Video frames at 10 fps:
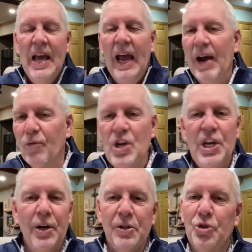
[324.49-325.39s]
Every
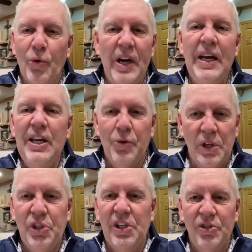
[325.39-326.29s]
year, Trinity
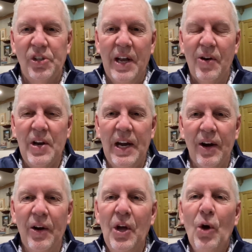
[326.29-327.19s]
Christian Center
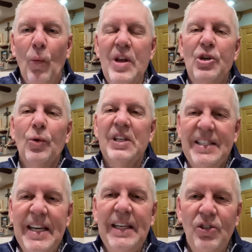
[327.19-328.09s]
here, we do a
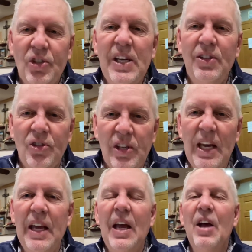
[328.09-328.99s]

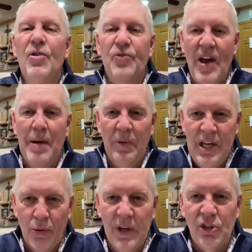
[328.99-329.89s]
TCC Family
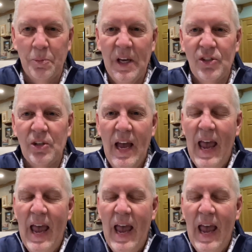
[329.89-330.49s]
Christmas.